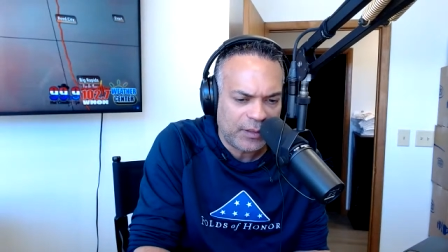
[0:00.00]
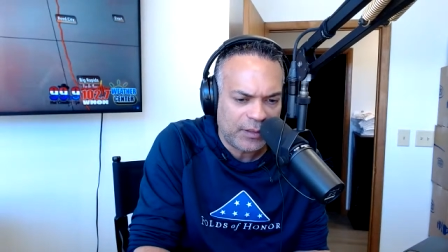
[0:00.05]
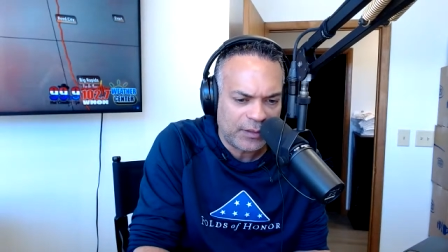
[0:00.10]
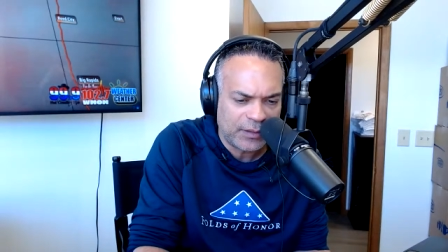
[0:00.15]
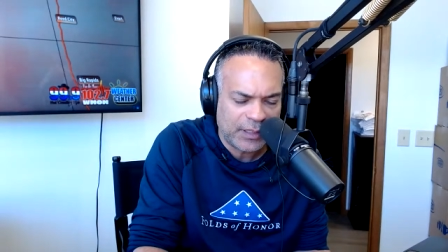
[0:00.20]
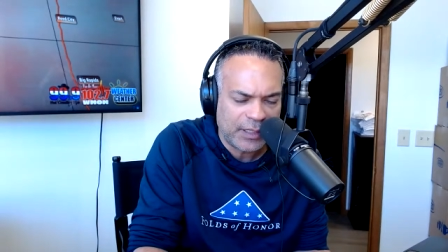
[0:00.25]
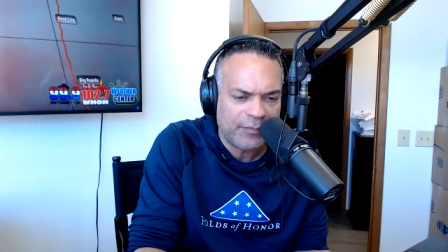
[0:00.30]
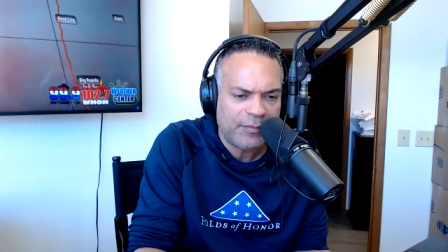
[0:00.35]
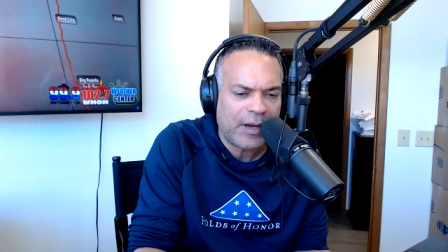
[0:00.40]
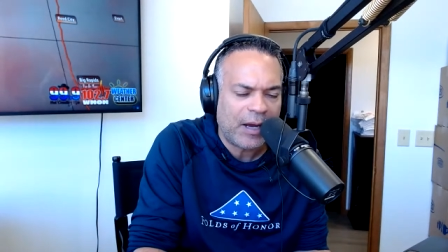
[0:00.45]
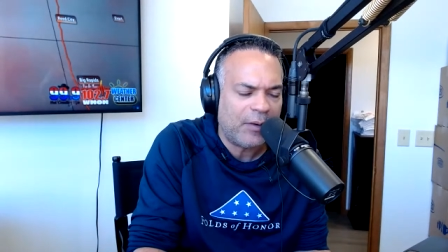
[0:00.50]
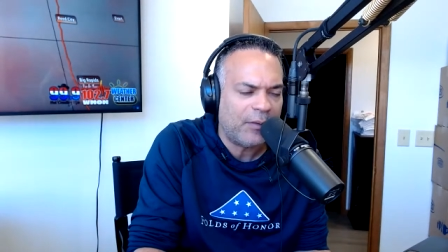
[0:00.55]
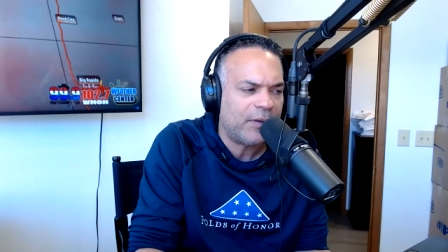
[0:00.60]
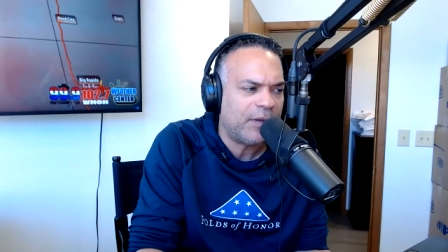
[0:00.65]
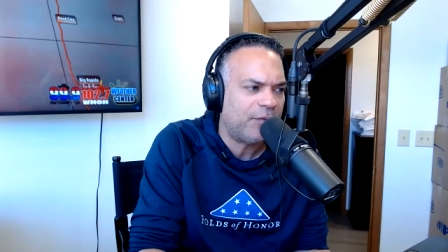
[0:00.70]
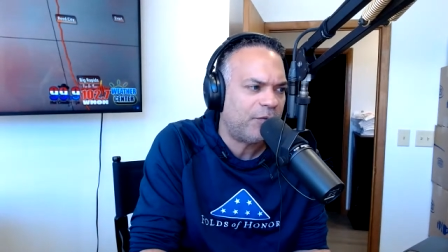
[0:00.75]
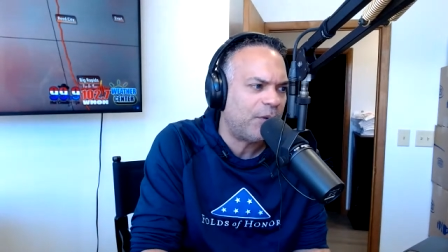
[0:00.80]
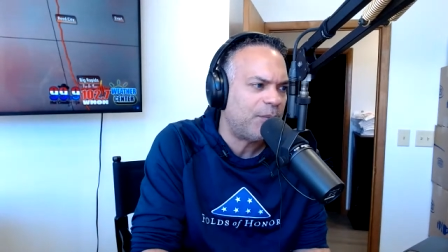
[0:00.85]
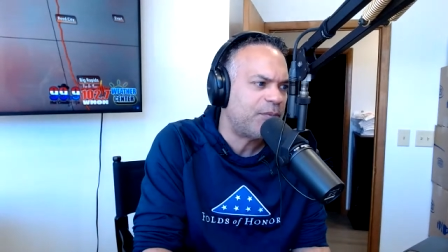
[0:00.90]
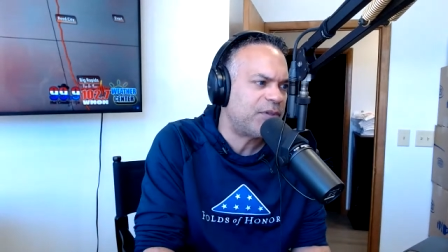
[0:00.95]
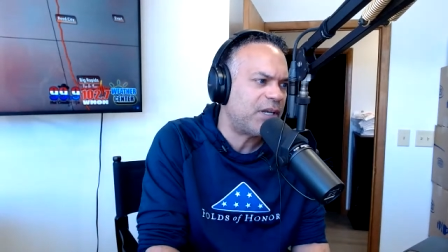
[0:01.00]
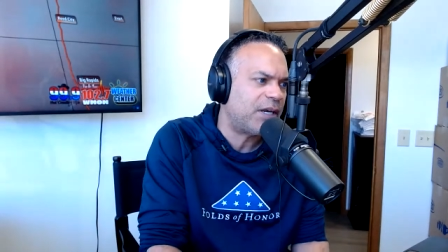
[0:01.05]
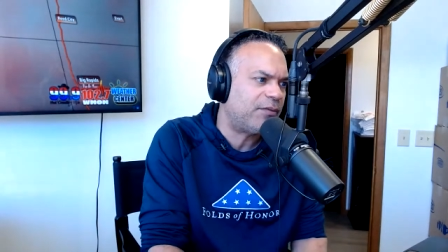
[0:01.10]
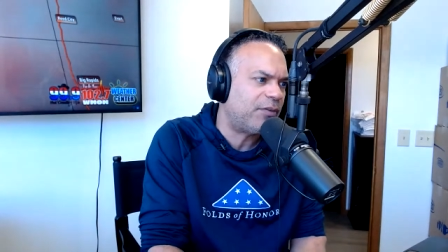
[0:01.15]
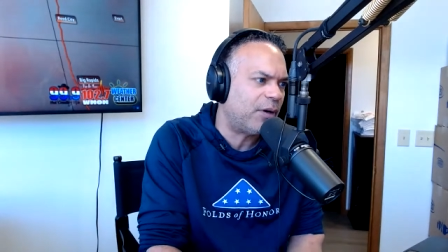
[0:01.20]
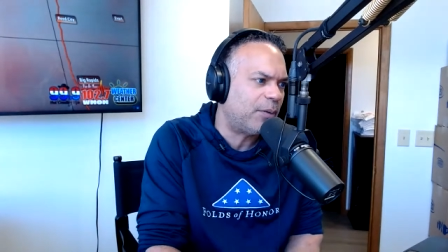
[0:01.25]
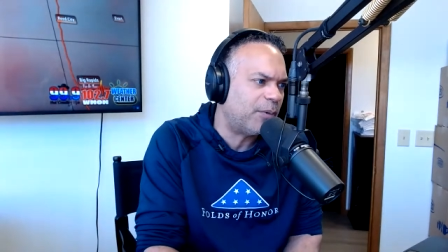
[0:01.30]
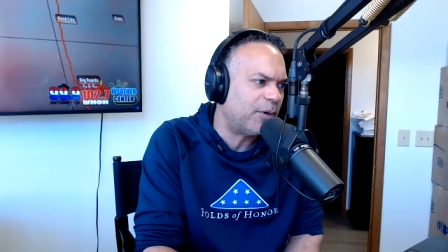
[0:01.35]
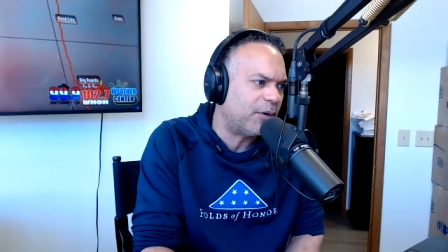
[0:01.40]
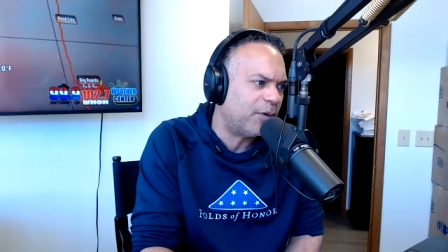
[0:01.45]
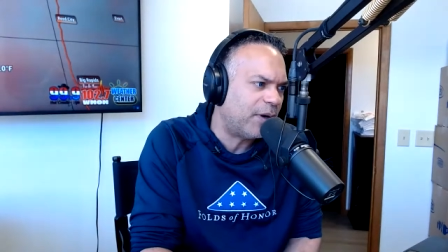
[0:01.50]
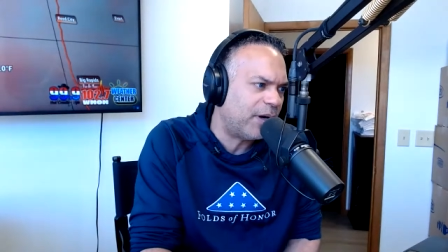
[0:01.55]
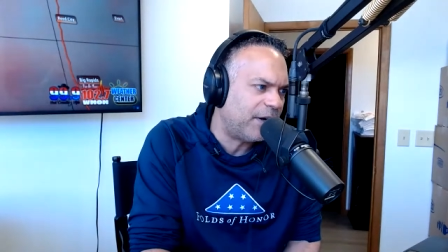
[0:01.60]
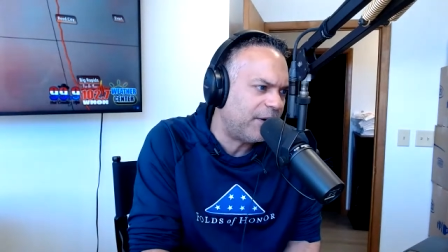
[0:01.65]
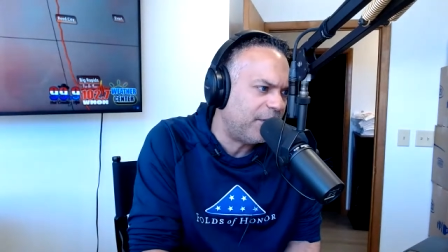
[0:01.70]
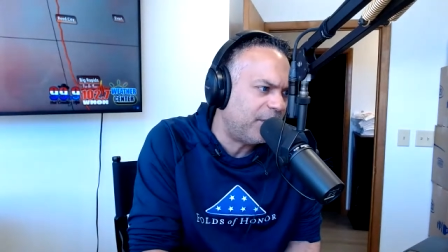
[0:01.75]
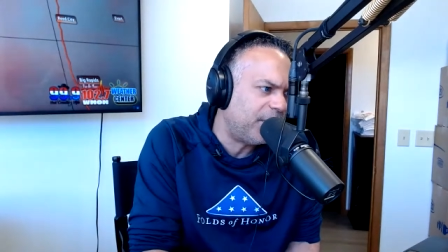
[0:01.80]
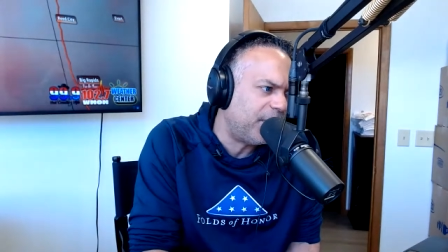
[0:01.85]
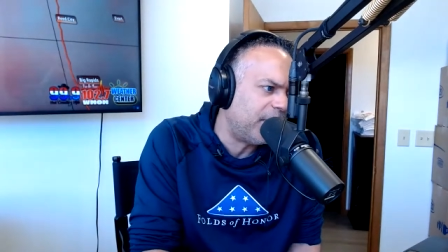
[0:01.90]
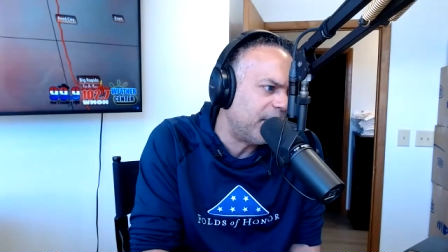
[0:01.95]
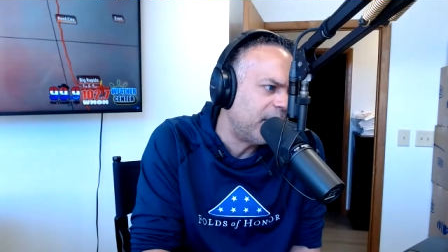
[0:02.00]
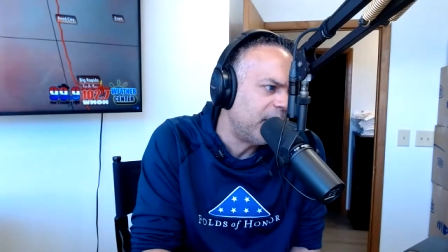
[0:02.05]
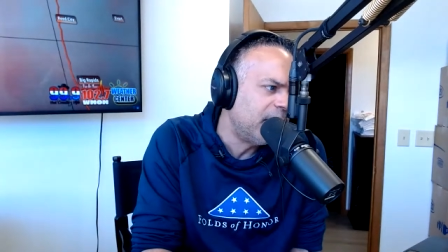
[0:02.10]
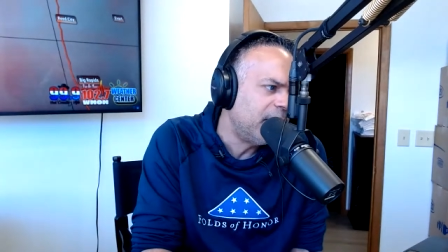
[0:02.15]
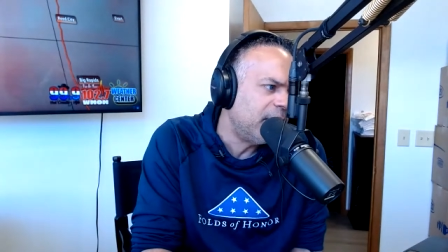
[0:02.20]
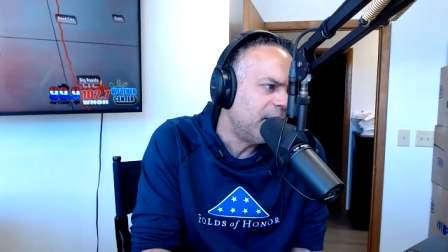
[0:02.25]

give out from Safe Harbor Credit Union,